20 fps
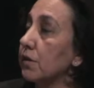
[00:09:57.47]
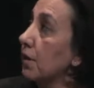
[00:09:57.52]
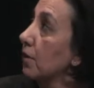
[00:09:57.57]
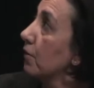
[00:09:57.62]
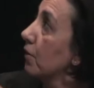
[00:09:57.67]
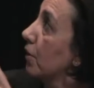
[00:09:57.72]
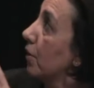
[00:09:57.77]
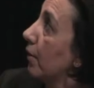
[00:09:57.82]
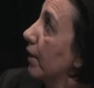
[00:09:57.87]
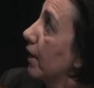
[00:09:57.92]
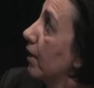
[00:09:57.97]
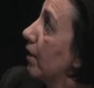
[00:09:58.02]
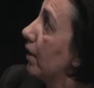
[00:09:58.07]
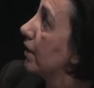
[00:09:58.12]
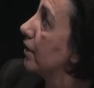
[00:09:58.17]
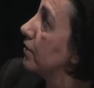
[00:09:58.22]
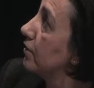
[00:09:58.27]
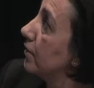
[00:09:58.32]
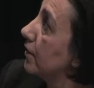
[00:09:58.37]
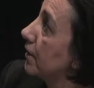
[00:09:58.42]
that are going on,
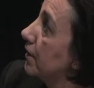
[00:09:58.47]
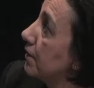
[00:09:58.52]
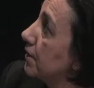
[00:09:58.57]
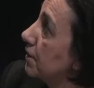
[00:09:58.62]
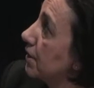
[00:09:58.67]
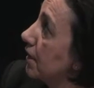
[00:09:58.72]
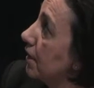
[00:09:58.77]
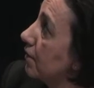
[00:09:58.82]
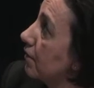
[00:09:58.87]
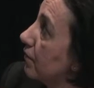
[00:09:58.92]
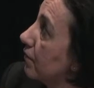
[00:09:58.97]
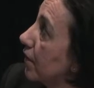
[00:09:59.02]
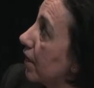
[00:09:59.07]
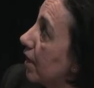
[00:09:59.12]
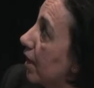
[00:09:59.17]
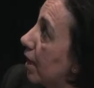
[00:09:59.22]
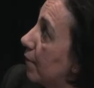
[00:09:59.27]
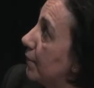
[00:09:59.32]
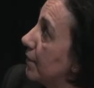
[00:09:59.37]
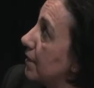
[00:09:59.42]
and you can see here the
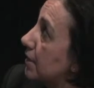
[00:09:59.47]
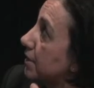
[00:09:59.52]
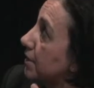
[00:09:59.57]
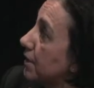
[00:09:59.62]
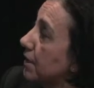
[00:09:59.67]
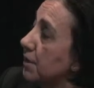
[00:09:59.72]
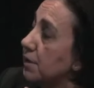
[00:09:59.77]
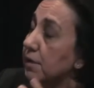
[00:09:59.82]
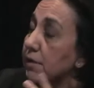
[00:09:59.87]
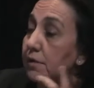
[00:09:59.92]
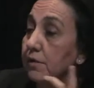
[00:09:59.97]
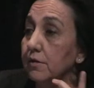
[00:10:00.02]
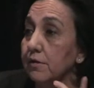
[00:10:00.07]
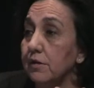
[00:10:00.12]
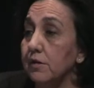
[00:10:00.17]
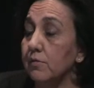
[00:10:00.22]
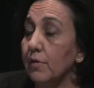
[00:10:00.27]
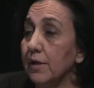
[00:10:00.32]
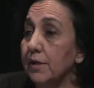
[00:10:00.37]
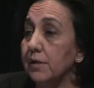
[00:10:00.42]
common diseases and
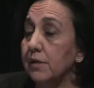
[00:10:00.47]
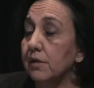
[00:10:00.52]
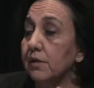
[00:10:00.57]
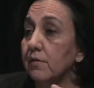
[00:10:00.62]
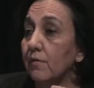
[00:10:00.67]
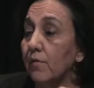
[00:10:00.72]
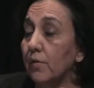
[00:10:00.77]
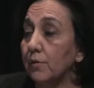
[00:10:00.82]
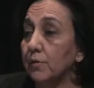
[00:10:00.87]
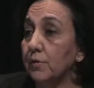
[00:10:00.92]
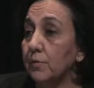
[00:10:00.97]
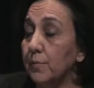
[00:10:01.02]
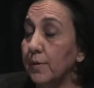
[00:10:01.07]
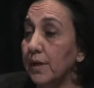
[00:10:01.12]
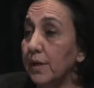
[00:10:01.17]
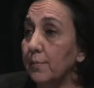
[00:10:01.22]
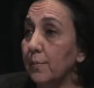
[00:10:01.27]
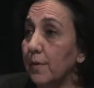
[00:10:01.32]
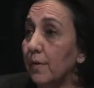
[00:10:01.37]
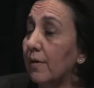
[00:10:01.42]
stresses of older
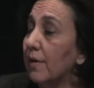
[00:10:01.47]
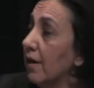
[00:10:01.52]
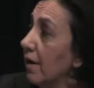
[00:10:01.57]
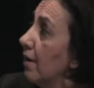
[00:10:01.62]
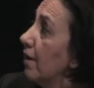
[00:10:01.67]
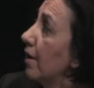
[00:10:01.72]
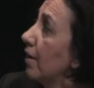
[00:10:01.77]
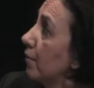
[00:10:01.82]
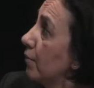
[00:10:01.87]
people are